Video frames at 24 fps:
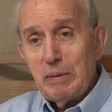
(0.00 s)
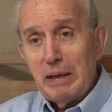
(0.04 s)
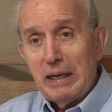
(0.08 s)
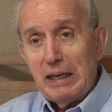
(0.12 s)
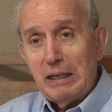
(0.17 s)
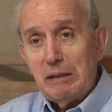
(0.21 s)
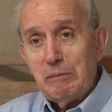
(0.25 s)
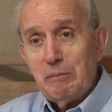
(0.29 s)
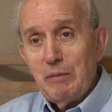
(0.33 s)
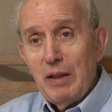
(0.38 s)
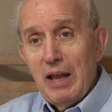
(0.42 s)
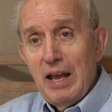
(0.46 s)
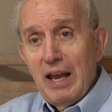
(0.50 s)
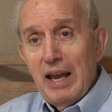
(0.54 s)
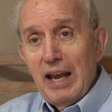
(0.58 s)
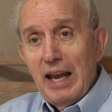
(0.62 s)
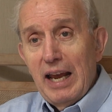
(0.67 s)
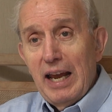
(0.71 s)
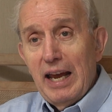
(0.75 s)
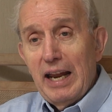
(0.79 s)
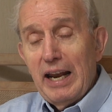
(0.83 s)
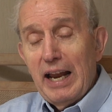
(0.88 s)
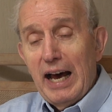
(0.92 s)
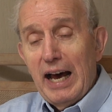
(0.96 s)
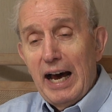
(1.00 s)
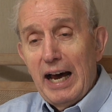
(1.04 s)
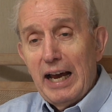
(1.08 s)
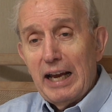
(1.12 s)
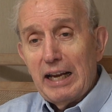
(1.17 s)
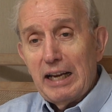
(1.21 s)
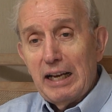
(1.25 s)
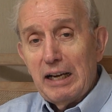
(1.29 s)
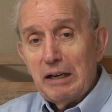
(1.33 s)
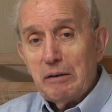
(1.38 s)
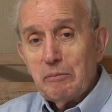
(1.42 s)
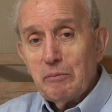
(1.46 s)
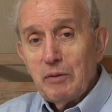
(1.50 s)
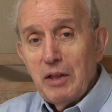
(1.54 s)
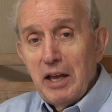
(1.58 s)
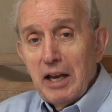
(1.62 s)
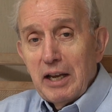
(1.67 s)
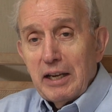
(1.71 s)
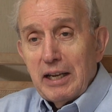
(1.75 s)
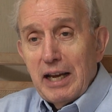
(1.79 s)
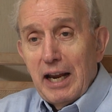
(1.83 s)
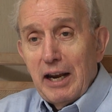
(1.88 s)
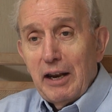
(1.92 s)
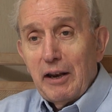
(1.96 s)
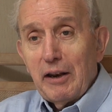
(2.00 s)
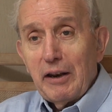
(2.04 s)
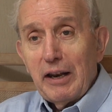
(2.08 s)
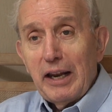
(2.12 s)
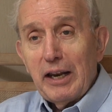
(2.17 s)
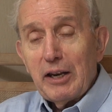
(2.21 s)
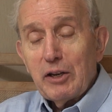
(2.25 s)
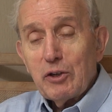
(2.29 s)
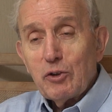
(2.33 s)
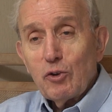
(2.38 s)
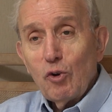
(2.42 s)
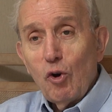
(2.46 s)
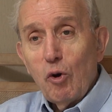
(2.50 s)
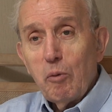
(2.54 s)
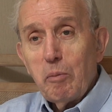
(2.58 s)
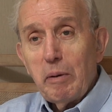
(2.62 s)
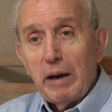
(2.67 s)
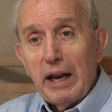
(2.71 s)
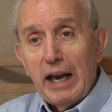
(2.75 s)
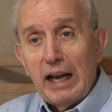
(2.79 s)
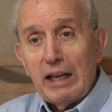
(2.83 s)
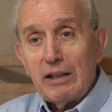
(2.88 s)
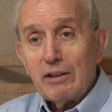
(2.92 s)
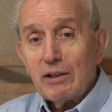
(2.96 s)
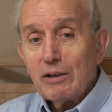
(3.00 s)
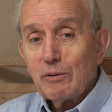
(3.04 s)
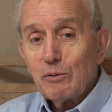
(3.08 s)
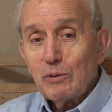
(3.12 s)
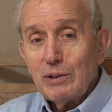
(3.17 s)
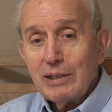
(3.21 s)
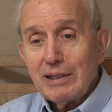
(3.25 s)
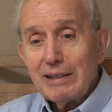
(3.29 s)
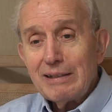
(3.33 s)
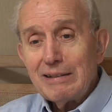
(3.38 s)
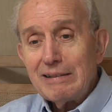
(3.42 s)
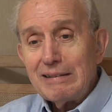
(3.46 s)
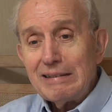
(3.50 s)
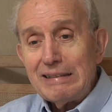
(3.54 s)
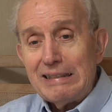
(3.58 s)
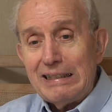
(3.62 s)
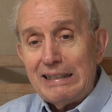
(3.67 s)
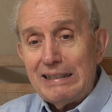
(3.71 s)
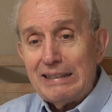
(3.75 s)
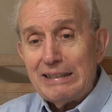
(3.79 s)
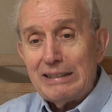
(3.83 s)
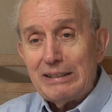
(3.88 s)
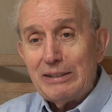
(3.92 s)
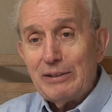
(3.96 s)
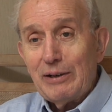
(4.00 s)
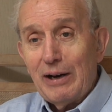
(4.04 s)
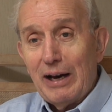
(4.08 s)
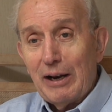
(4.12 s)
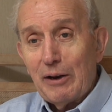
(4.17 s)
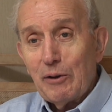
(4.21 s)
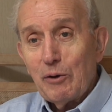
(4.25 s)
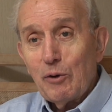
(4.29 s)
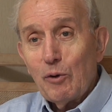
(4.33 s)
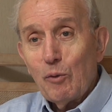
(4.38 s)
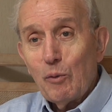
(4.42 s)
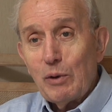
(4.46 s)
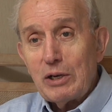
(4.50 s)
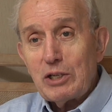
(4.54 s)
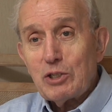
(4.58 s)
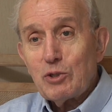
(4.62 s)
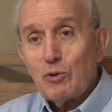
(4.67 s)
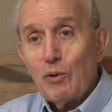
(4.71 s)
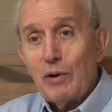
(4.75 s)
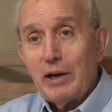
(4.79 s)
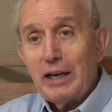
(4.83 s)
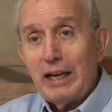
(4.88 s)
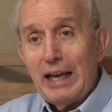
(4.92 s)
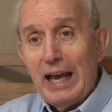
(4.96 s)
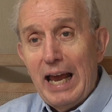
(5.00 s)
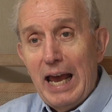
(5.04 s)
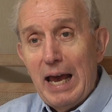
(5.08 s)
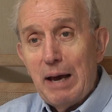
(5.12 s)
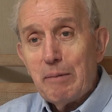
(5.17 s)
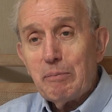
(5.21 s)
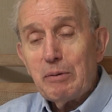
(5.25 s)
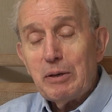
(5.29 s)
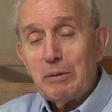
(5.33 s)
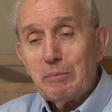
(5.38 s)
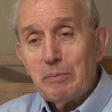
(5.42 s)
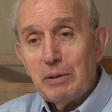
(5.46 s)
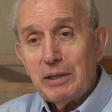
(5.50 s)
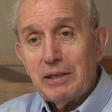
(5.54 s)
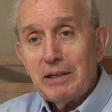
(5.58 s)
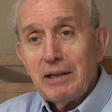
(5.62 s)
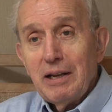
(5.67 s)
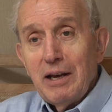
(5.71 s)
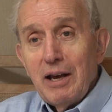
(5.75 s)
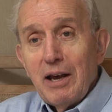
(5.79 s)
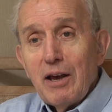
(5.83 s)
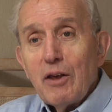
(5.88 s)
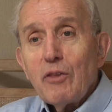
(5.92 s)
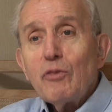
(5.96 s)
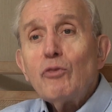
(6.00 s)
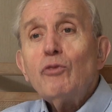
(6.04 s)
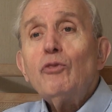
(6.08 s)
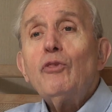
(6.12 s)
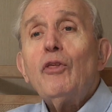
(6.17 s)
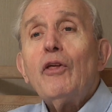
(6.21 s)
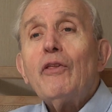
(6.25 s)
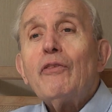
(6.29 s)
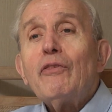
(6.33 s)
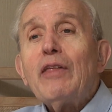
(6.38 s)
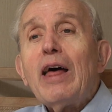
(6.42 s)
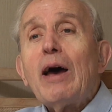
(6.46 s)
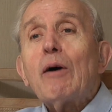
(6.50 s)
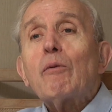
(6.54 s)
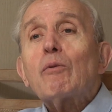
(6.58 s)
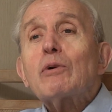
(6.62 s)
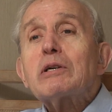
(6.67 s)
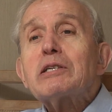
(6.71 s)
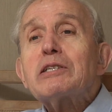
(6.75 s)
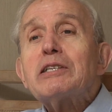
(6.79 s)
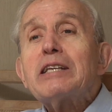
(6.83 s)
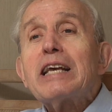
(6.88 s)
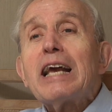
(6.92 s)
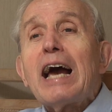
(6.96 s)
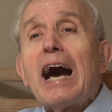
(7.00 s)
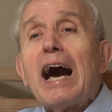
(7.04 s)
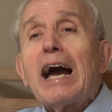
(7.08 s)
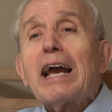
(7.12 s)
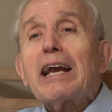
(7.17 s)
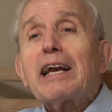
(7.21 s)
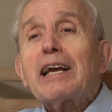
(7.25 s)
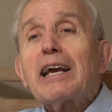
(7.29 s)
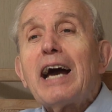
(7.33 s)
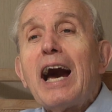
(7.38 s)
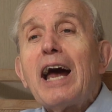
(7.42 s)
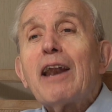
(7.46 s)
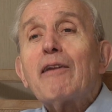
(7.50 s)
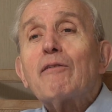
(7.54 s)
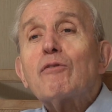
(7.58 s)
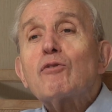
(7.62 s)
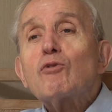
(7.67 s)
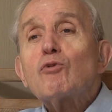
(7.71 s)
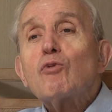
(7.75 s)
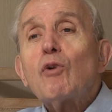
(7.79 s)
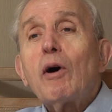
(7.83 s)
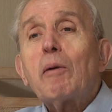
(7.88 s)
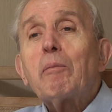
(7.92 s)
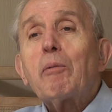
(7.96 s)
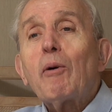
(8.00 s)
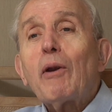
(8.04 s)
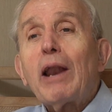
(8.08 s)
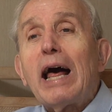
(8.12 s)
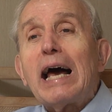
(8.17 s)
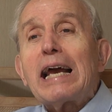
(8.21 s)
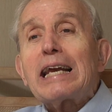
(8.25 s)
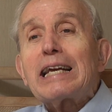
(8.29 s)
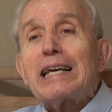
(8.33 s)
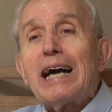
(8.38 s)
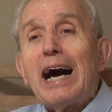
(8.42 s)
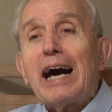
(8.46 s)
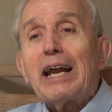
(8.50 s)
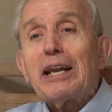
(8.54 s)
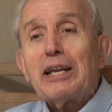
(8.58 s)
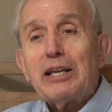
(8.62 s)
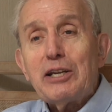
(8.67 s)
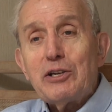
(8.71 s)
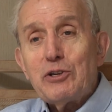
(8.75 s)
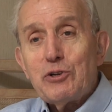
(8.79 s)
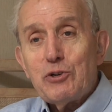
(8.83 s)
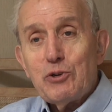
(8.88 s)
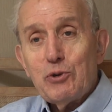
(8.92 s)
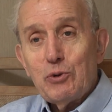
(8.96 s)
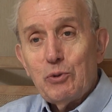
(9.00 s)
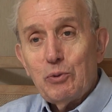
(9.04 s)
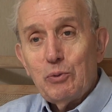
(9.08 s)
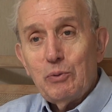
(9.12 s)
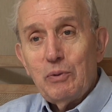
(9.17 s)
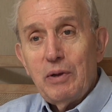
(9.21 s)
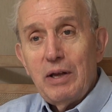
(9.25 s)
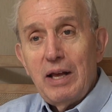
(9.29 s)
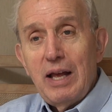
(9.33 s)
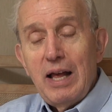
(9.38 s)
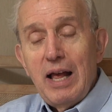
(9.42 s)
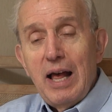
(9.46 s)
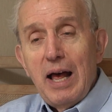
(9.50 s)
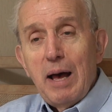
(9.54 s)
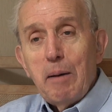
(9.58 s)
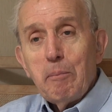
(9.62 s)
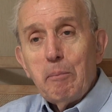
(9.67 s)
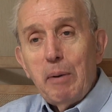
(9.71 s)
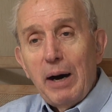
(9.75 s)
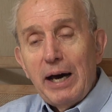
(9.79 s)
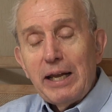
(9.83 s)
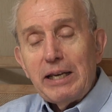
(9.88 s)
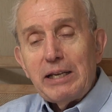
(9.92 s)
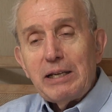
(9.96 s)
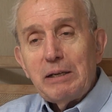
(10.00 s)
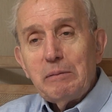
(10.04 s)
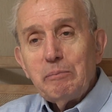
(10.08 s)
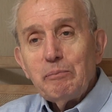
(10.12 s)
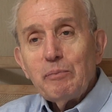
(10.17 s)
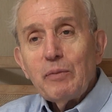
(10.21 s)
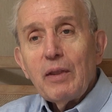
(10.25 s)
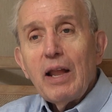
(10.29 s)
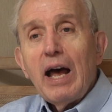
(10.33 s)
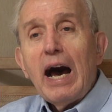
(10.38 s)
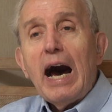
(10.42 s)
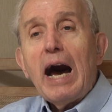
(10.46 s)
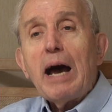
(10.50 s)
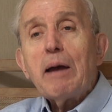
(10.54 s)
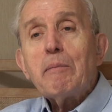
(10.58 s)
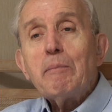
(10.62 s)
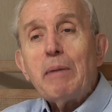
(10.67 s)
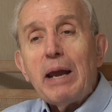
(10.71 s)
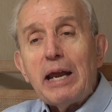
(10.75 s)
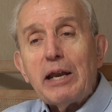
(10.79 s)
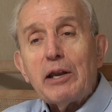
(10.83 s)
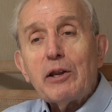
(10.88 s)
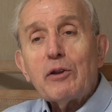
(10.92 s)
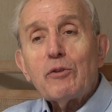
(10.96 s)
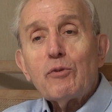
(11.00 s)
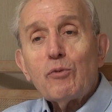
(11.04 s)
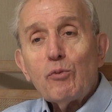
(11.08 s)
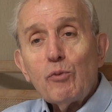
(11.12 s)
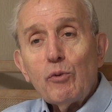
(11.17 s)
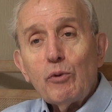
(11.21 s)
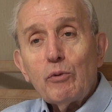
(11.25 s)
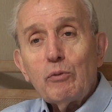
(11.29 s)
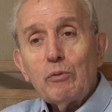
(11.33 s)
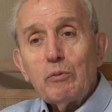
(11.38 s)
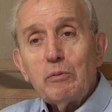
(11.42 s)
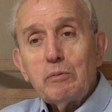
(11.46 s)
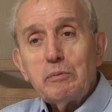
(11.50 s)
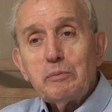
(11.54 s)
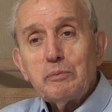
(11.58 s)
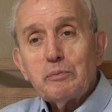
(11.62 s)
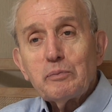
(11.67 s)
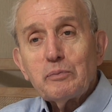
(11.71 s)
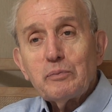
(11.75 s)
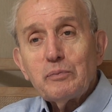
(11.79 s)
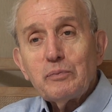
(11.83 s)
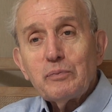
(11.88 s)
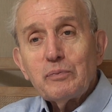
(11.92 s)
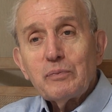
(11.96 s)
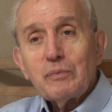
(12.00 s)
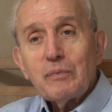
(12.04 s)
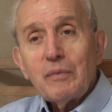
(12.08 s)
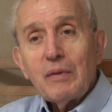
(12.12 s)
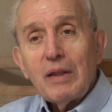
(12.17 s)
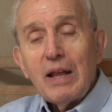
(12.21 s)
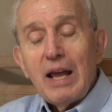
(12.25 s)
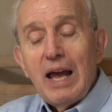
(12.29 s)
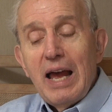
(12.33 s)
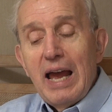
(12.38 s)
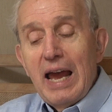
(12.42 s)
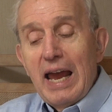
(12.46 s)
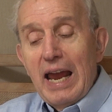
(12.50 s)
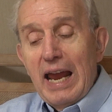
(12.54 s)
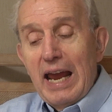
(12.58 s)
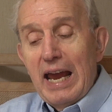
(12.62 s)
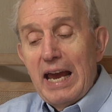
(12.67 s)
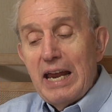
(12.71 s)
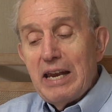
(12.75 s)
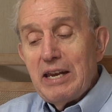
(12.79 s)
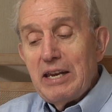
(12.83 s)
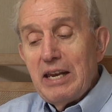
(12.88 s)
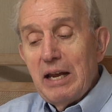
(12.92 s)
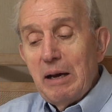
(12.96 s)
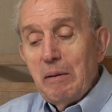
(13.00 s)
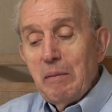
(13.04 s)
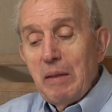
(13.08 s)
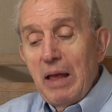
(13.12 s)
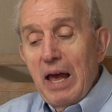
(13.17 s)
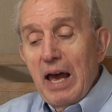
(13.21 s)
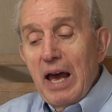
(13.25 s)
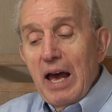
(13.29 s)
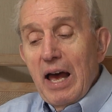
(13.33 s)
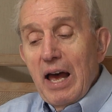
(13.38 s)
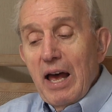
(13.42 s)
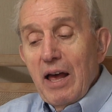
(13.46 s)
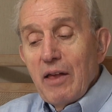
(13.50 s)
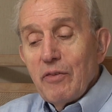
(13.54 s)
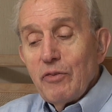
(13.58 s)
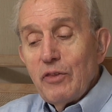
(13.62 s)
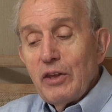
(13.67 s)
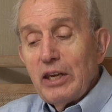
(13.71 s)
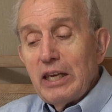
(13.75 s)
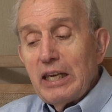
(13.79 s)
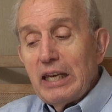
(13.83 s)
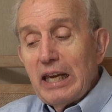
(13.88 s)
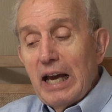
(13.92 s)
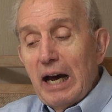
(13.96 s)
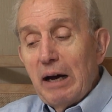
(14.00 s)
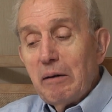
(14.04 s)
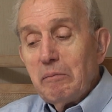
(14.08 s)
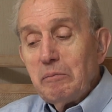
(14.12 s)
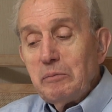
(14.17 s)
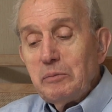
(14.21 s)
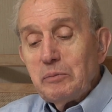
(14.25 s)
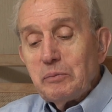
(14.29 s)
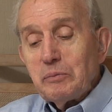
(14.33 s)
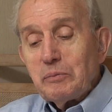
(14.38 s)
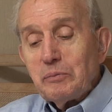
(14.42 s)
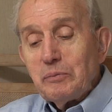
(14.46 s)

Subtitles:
me, and I kind of let it go, but I thought, well, you know, I don't know what's going to happen, but that was the kind of trouble I got into. But I made it through. And the